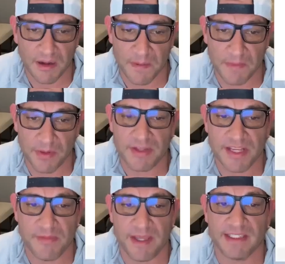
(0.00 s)
it would
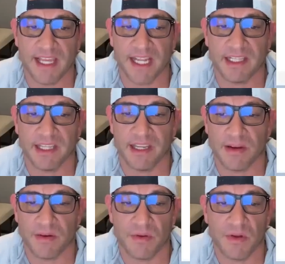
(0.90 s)
tell me exactly
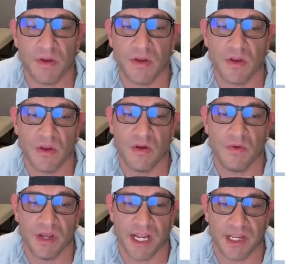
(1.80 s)
here
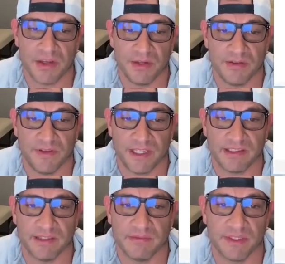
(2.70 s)
what I could do to fix
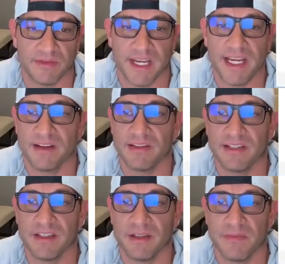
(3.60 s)
it. So right here it's
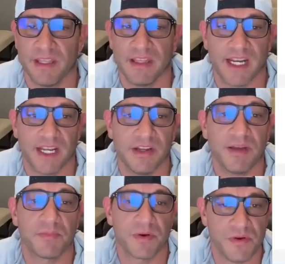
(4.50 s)
telling me that I could
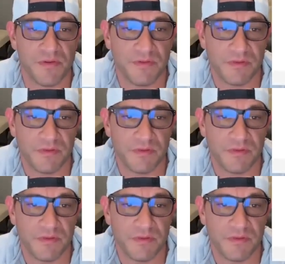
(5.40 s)
improve.